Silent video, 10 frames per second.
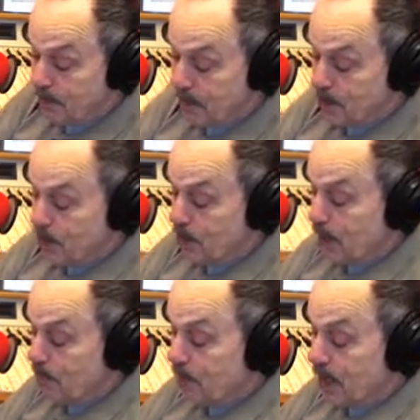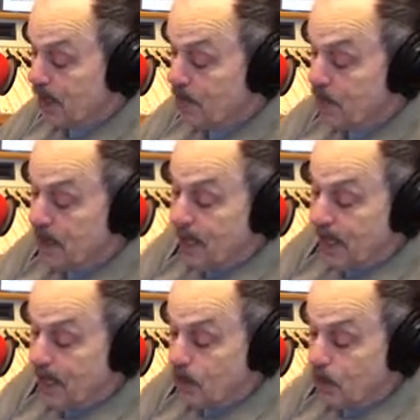I should know that by now.
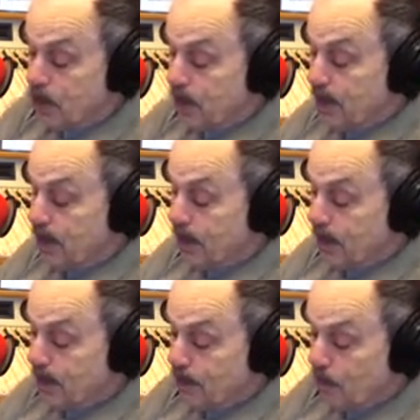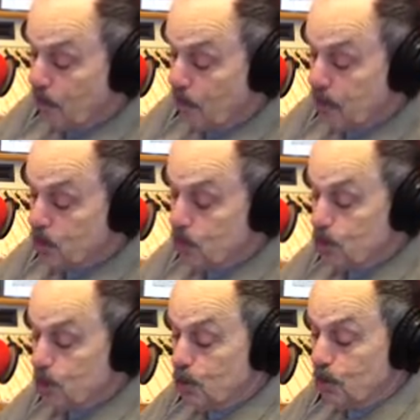And Darlene, before we
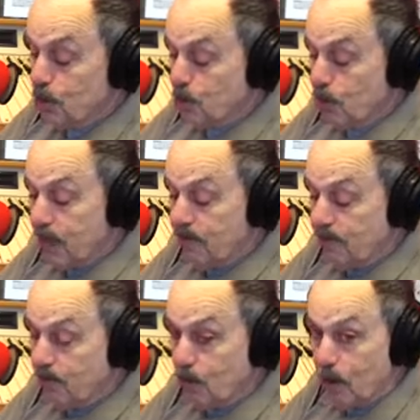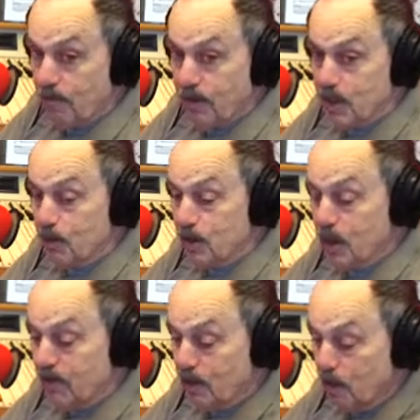introduce you, you can wave. If we're on Facebook
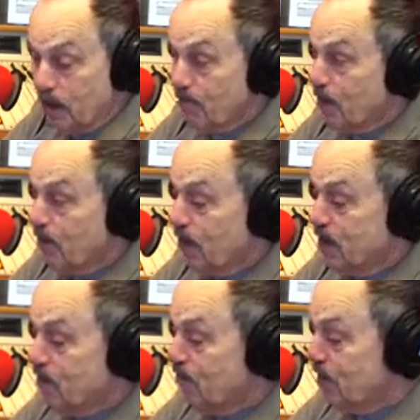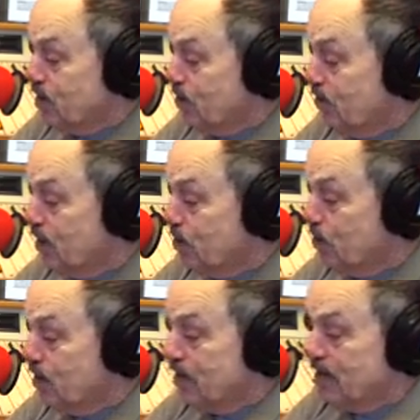Live, you can wave to your fans and friends on
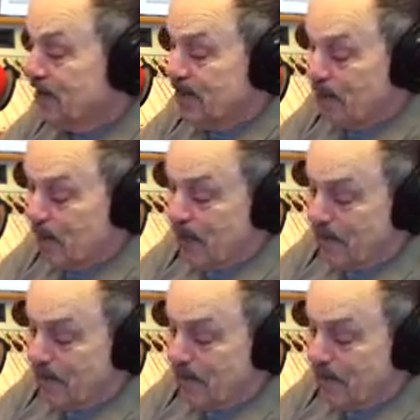Facebook. Great.